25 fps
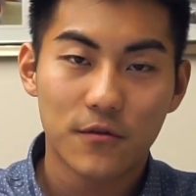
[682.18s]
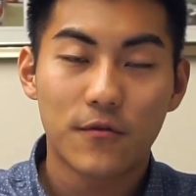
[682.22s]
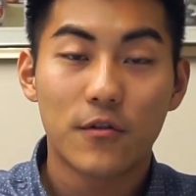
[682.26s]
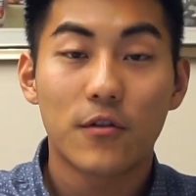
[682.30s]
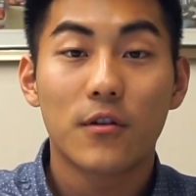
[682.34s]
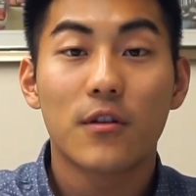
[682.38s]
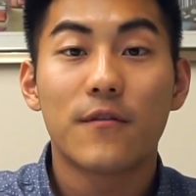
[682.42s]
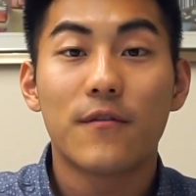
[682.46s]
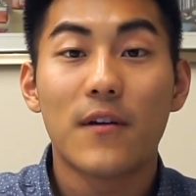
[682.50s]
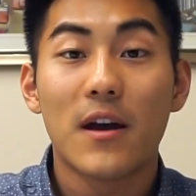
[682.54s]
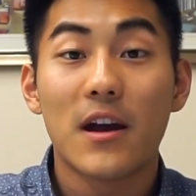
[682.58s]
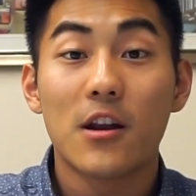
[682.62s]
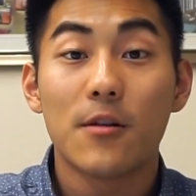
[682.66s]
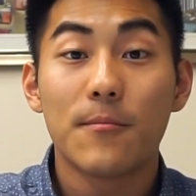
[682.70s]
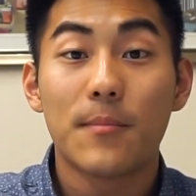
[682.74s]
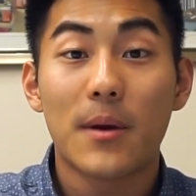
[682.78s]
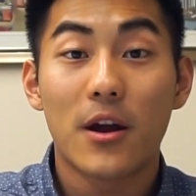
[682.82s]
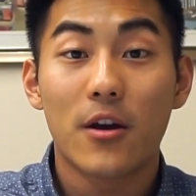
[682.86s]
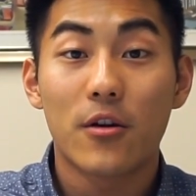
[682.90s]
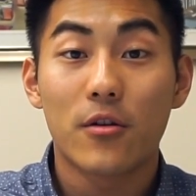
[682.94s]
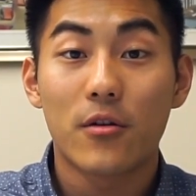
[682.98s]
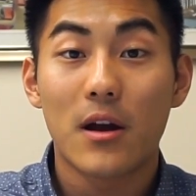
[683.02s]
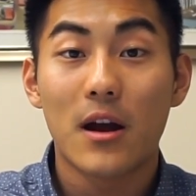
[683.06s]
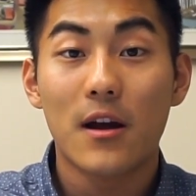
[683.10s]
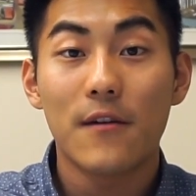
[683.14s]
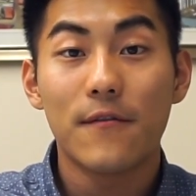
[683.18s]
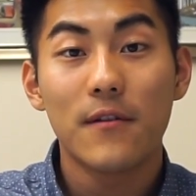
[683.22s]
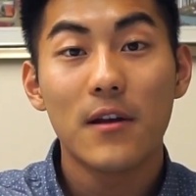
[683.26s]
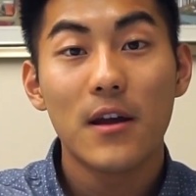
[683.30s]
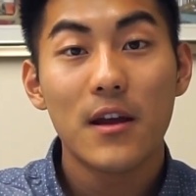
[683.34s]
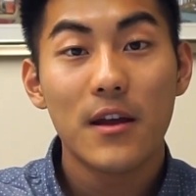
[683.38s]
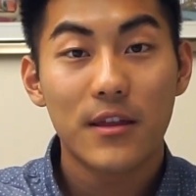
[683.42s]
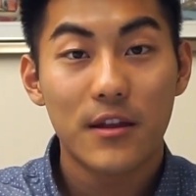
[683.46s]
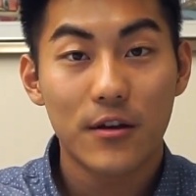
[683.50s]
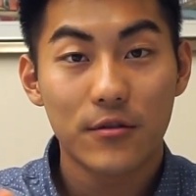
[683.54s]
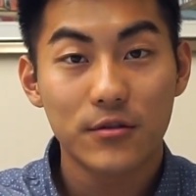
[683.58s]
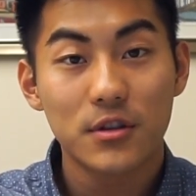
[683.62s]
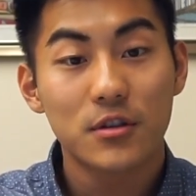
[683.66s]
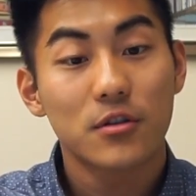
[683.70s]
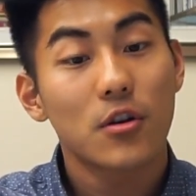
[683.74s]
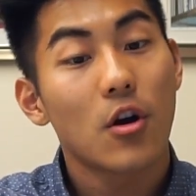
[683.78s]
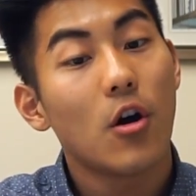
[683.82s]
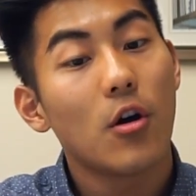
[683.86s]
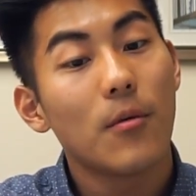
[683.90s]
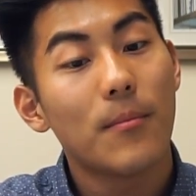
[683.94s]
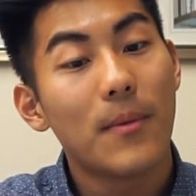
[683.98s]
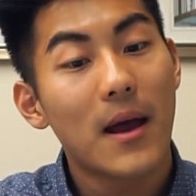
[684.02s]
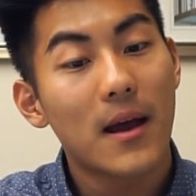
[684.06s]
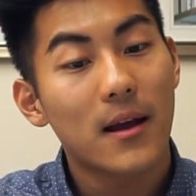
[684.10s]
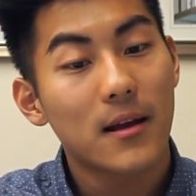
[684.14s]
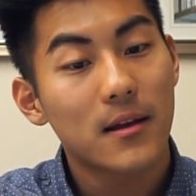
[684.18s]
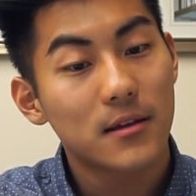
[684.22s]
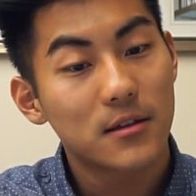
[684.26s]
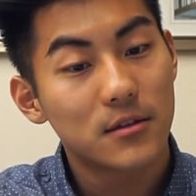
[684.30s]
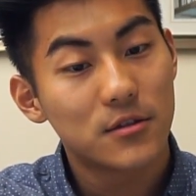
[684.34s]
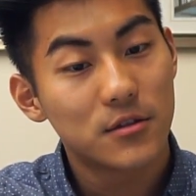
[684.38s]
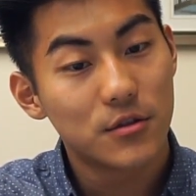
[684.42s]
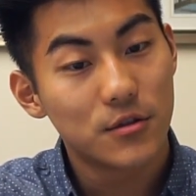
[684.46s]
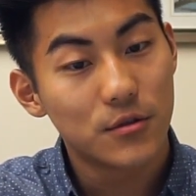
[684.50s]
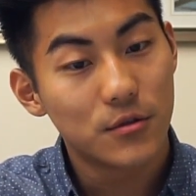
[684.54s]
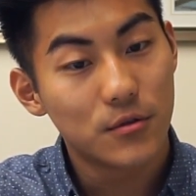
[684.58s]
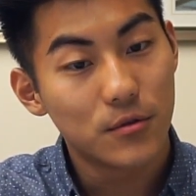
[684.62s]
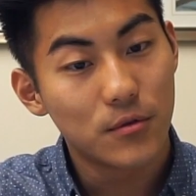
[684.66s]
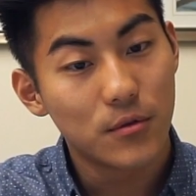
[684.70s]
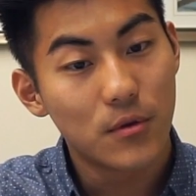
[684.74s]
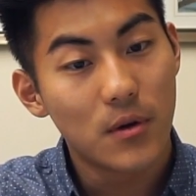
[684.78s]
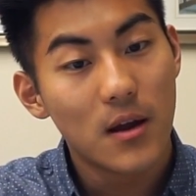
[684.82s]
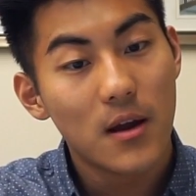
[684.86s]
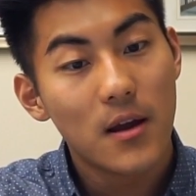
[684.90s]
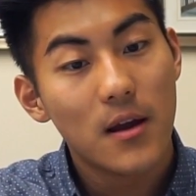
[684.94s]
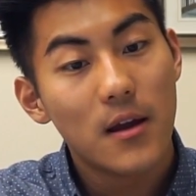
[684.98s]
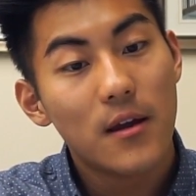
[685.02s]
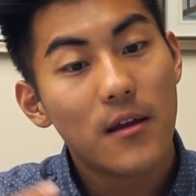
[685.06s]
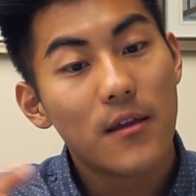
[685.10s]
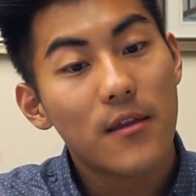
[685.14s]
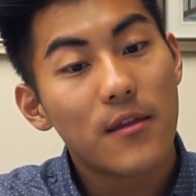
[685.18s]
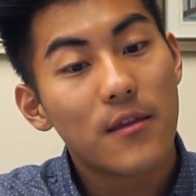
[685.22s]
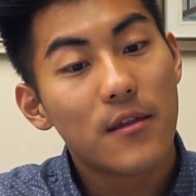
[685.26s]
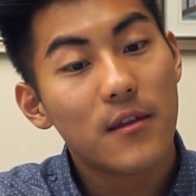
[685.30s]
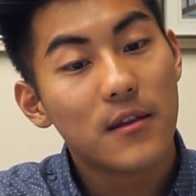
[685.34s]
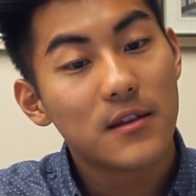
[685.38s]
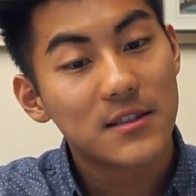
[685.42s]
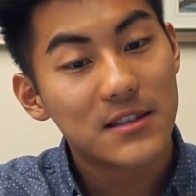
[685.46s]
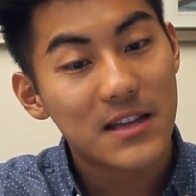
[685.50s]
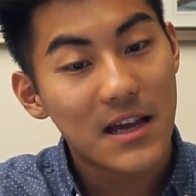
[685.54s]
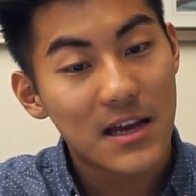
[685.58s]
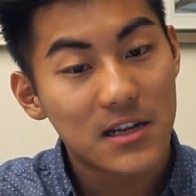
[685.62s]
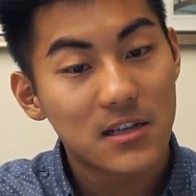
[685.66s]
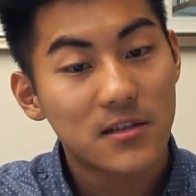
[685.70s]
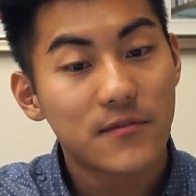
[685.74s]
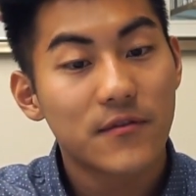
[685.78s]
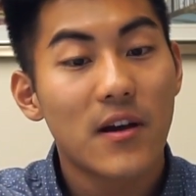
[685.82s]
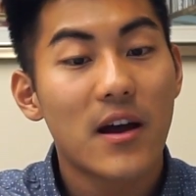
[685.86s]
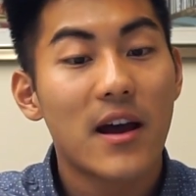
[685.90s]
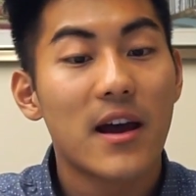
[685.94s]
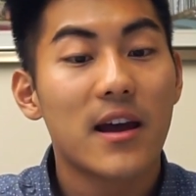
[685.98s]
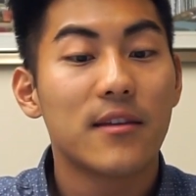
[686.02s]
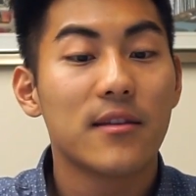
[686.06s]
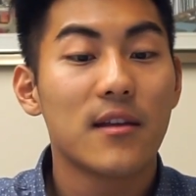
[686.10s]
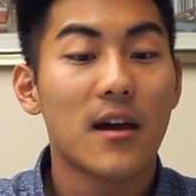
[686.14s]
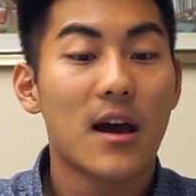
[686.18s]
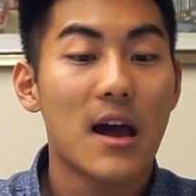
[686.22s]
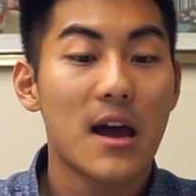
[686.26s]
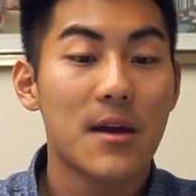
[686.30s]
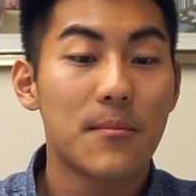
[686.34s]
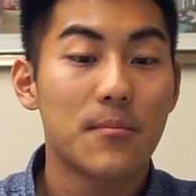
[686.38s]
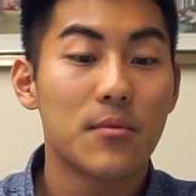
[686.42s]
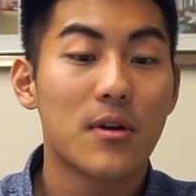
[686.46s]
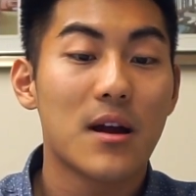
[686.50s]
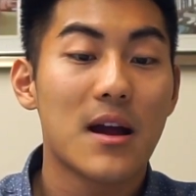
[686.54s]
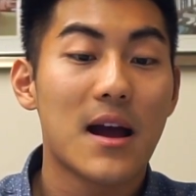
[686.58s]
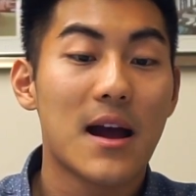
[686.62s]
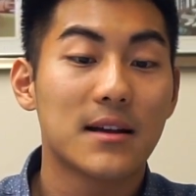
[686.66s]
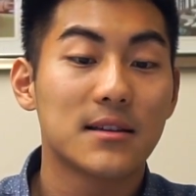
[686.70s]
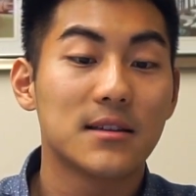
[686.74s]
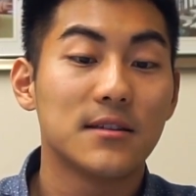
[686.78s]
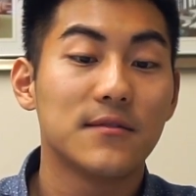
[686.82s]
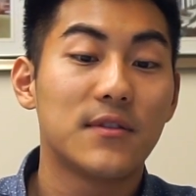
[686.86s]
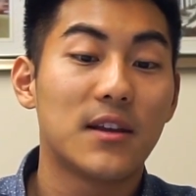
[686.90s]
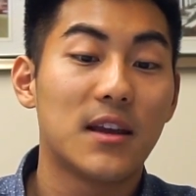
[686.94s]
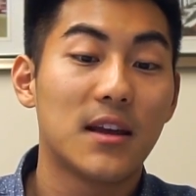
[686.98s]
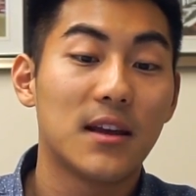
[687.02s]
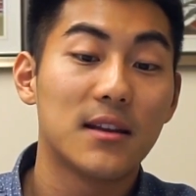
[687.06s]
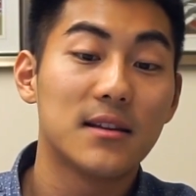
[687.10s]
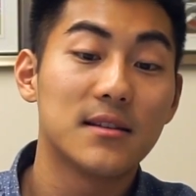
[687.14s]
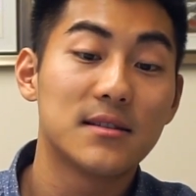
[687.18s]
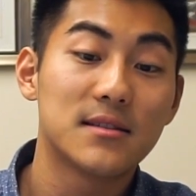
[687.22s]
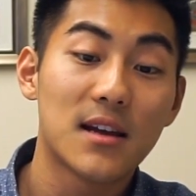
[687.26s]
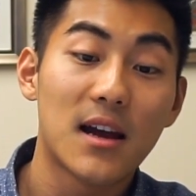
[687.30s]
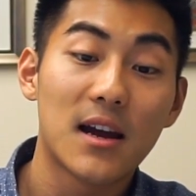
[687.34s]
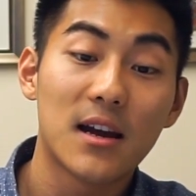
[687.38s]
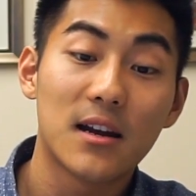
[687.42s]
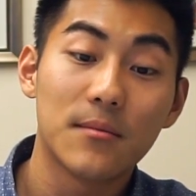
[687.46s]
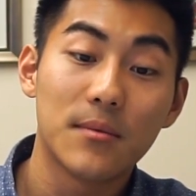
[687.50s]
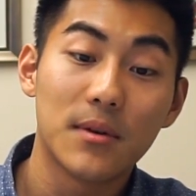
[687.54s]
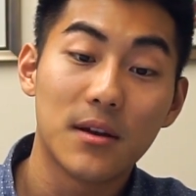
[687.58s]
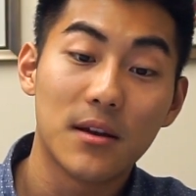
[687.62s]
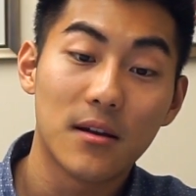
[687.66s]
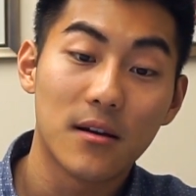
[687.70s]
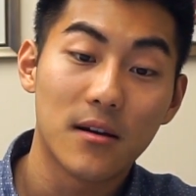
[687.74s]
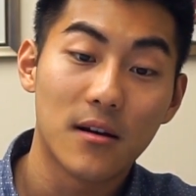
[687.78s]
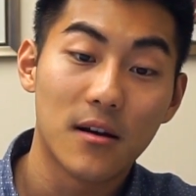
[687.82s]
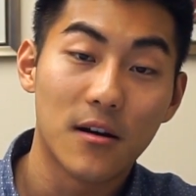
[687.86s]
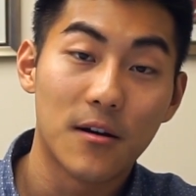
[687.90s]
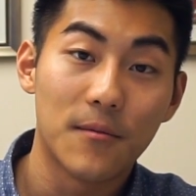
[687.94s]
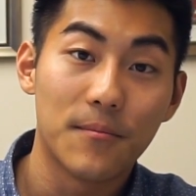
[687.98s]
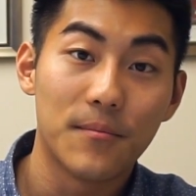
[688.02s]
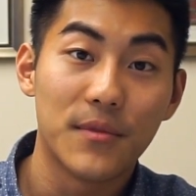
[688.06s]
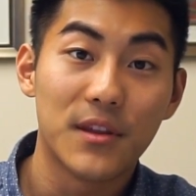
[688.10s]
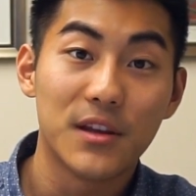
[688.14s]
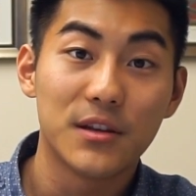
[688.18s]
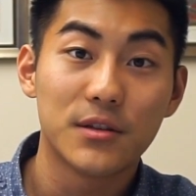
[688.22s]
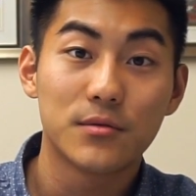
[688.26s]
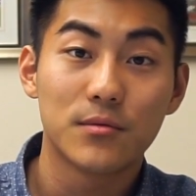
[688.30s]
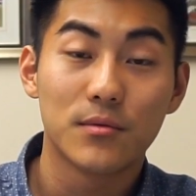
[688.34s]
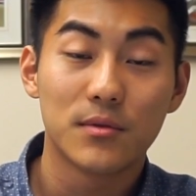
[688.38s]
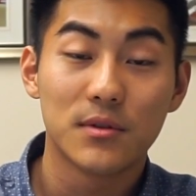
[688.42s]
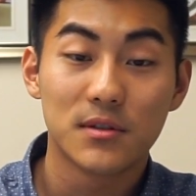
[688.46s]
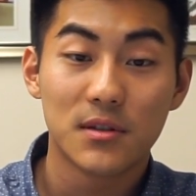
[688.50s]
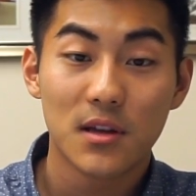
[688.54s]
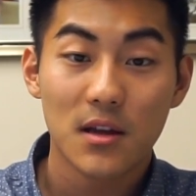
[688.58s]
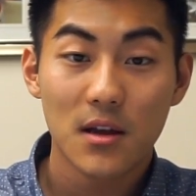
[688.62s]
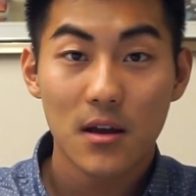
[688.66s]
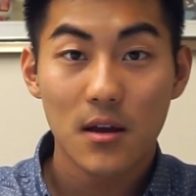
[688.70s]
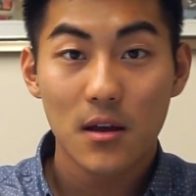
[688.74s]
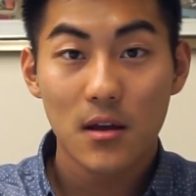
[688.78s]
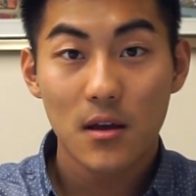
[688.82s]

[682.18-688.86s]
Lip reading: for the final paragraph, there was a callback to satisfying the hyperactive kid inside of me. This was